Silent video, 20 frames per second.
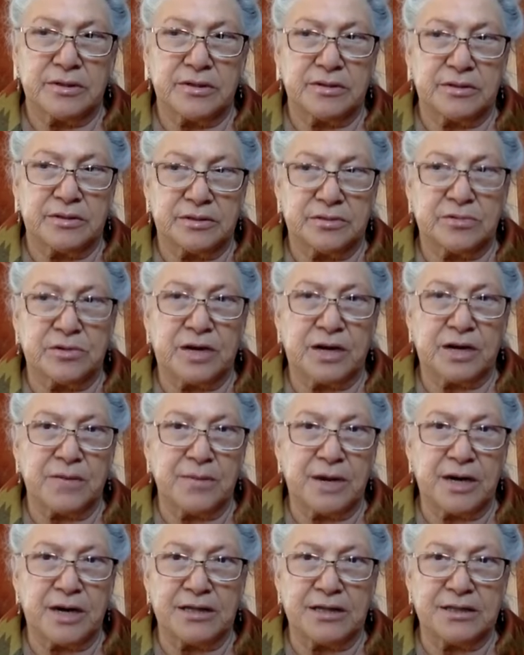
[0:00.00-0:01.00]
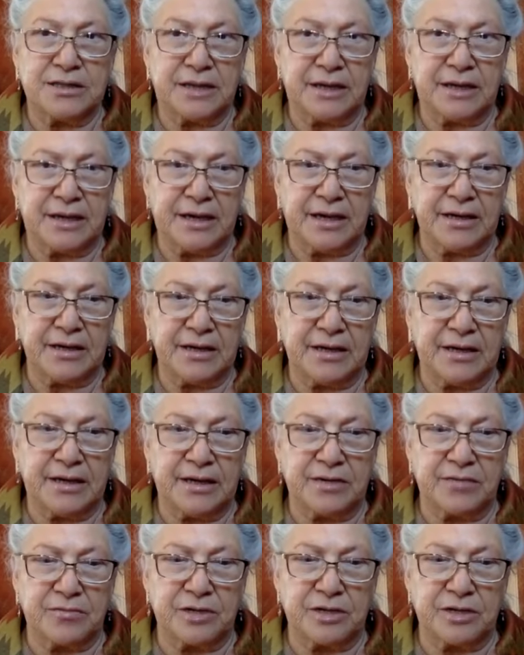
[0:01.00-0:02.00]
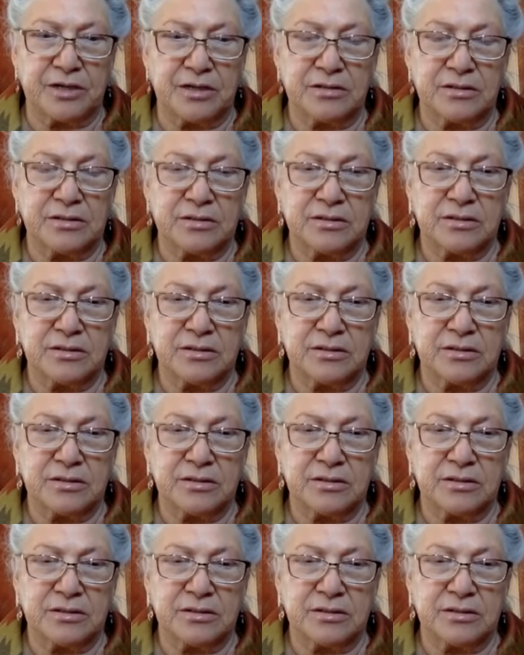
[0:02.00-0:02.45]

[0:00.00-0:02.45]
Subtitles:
There was Grandma Diana Henry.